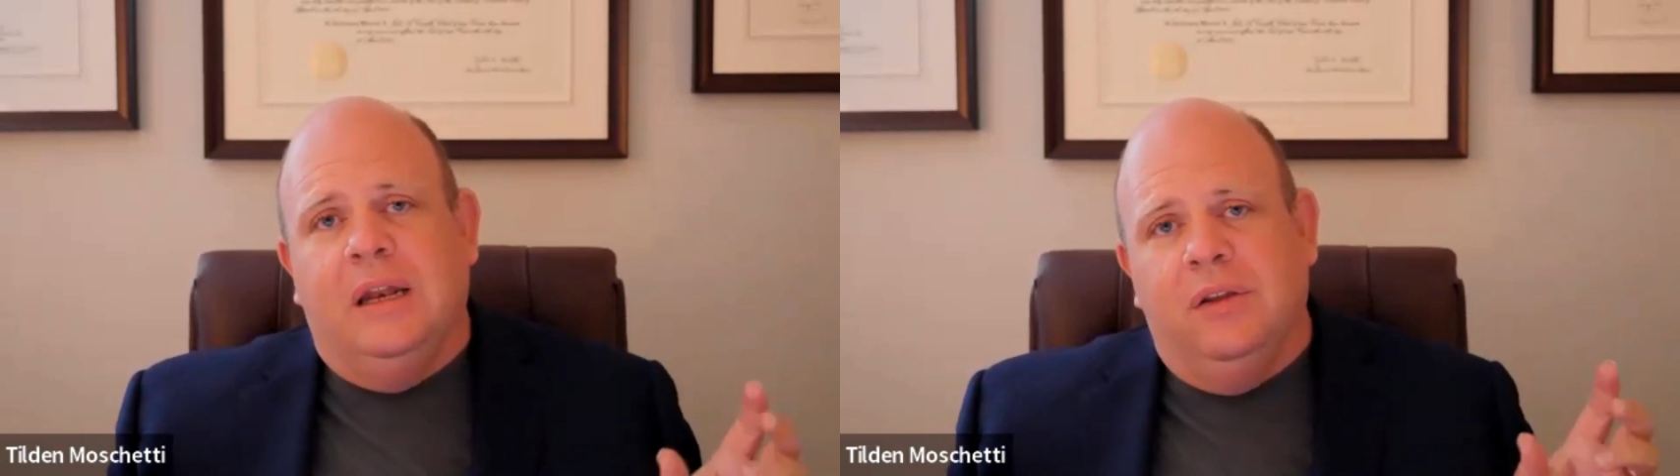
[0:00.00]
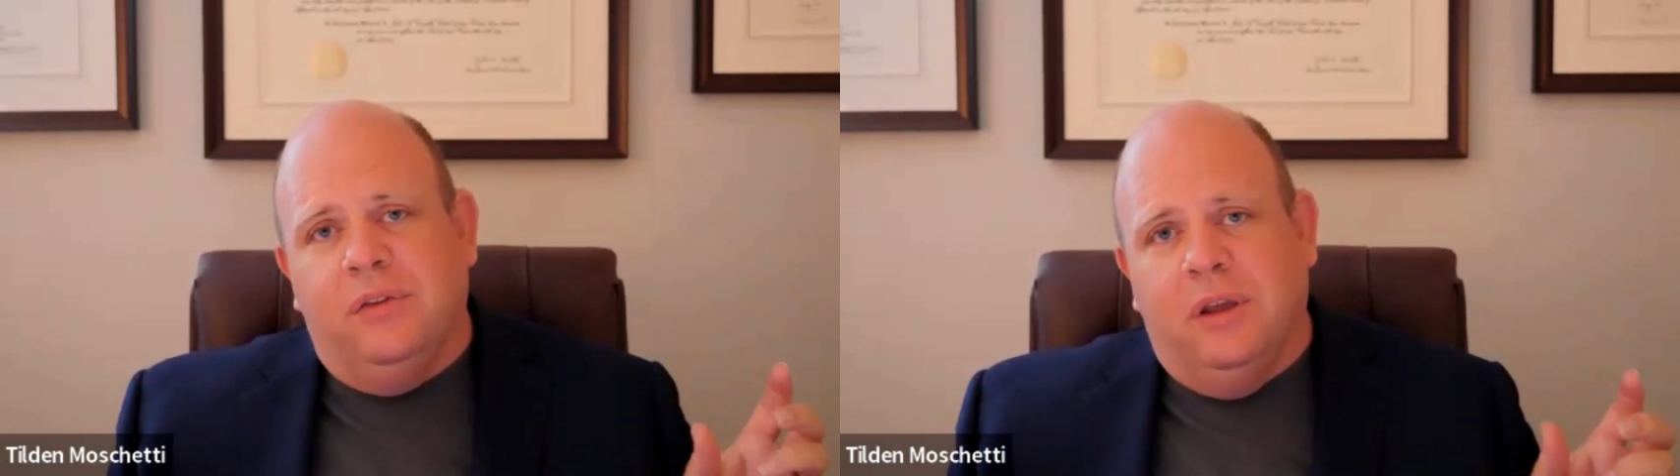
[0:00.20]

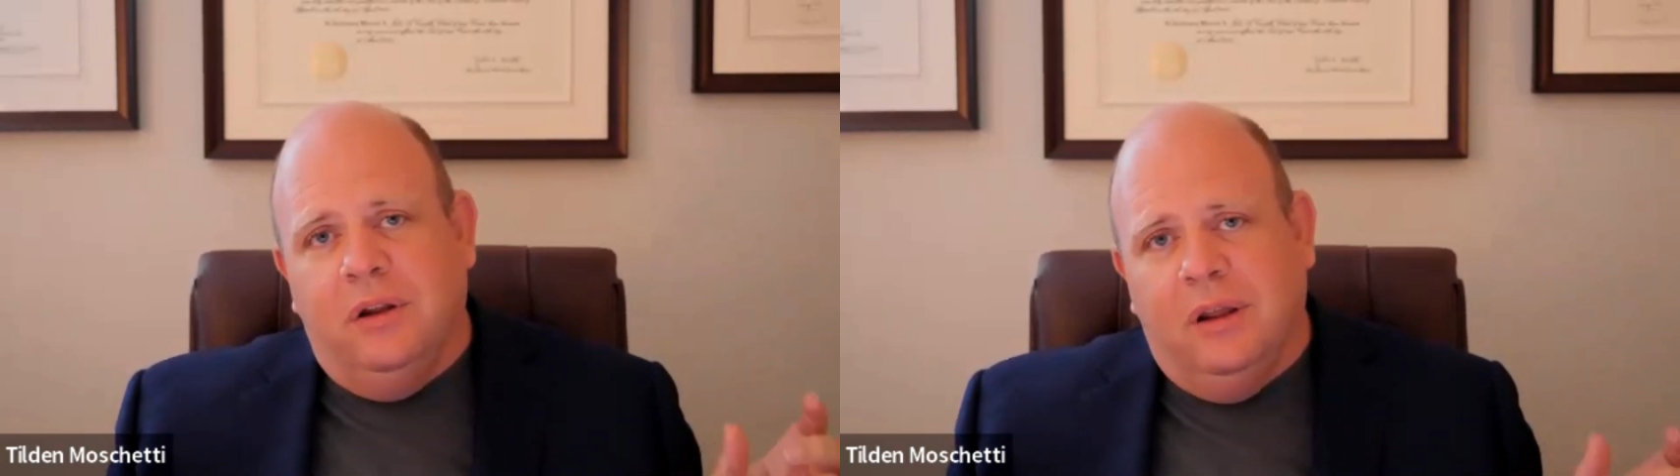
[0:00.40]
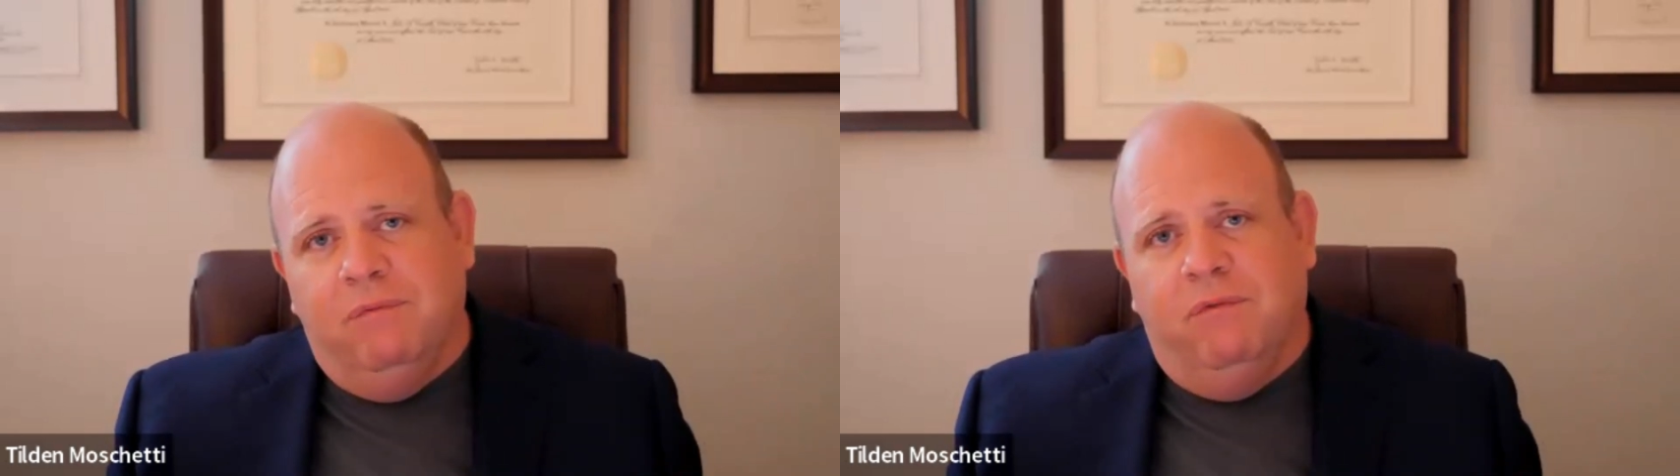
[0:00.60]
it is
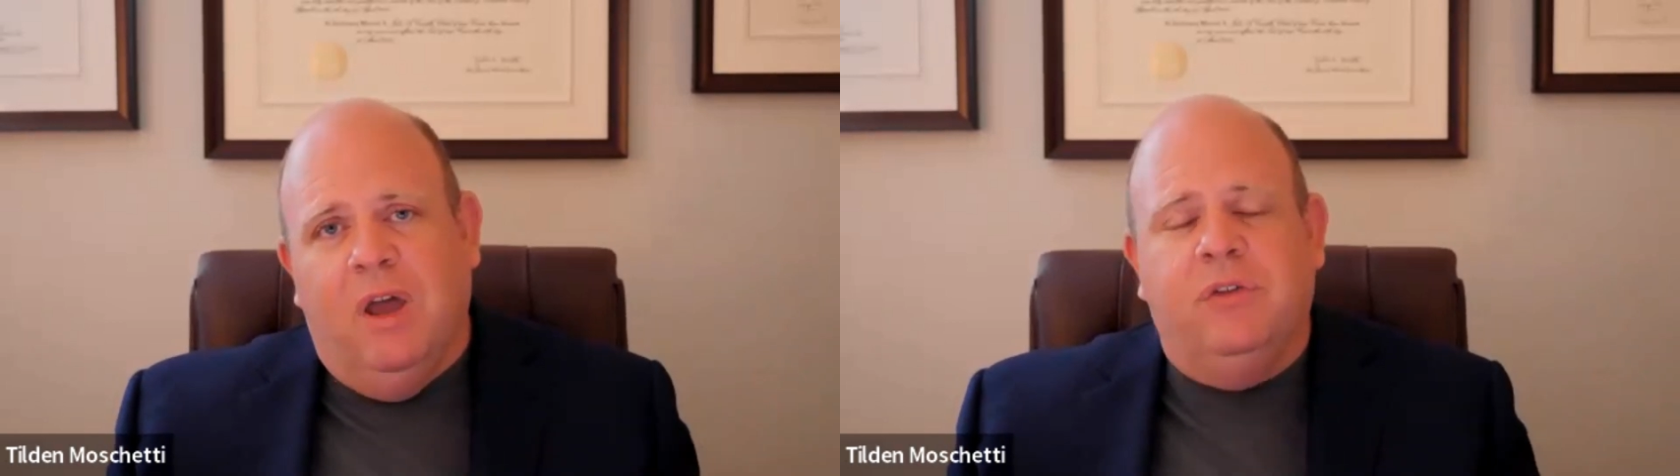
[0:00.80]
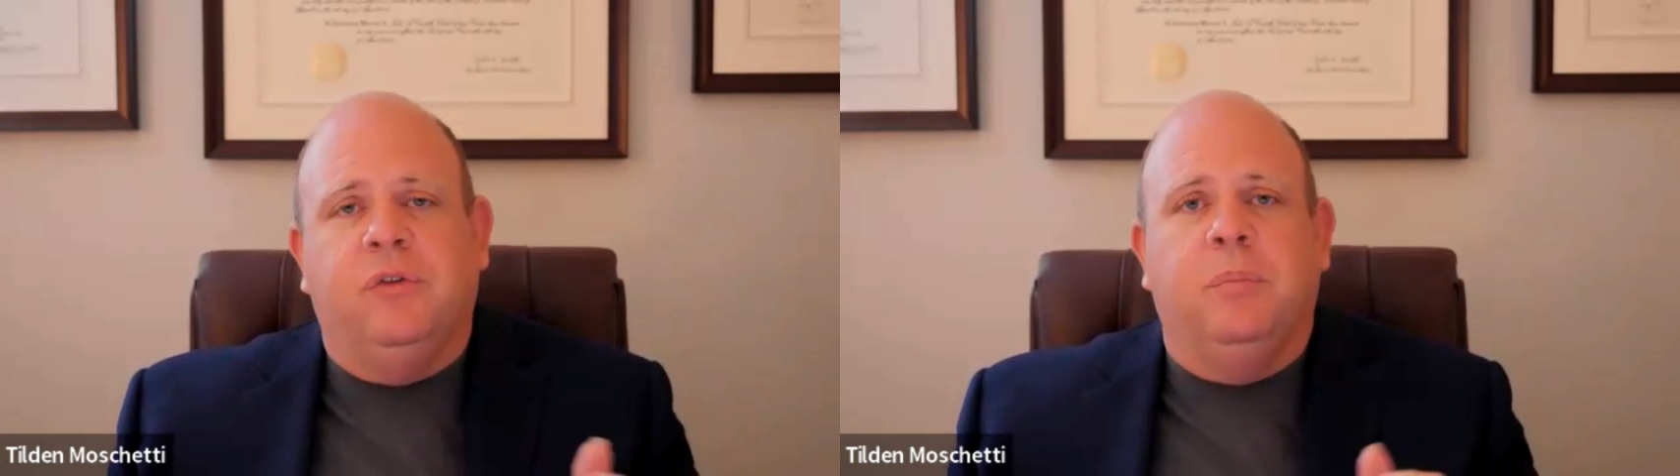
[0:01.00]
an
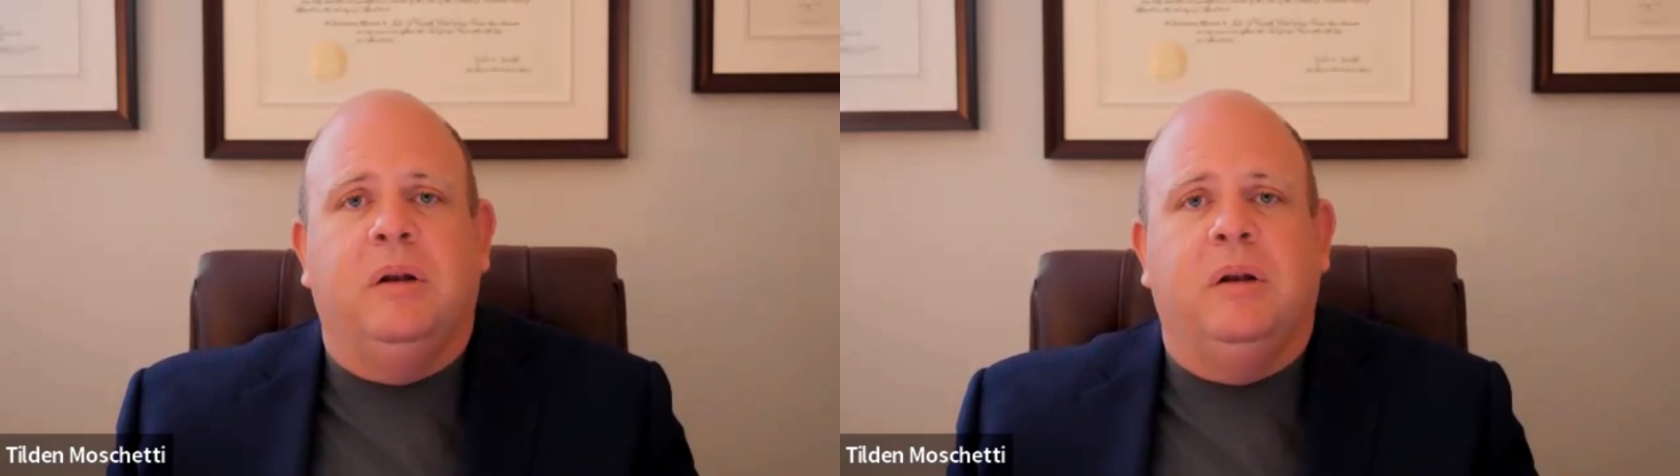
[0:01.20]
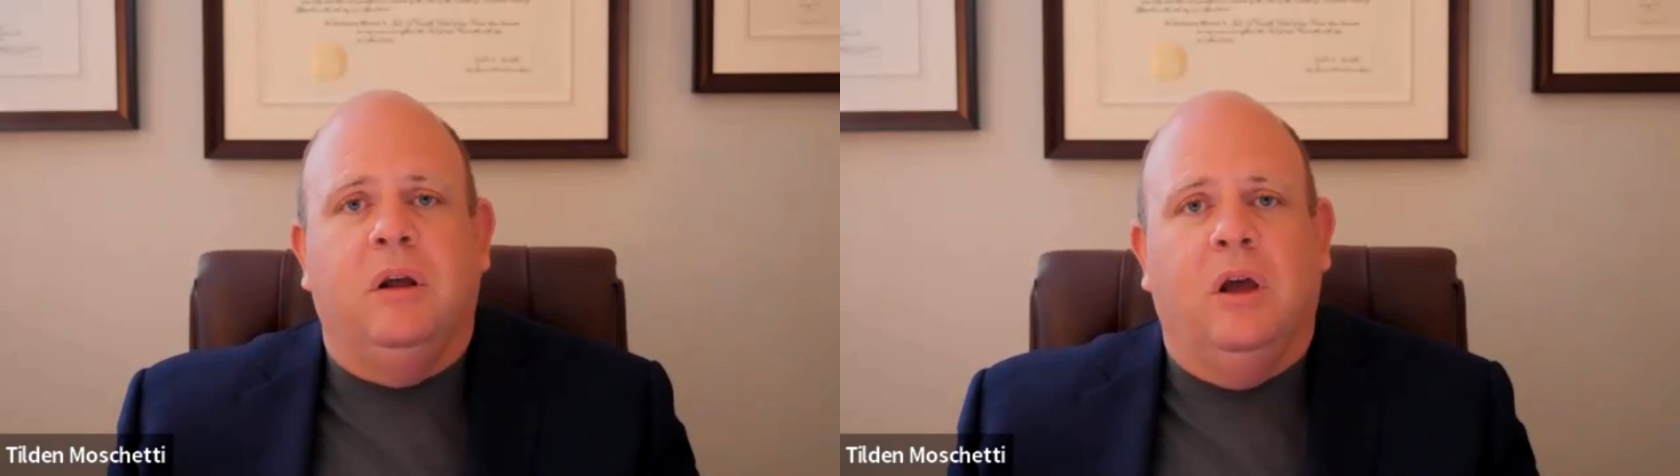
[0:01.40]
investment,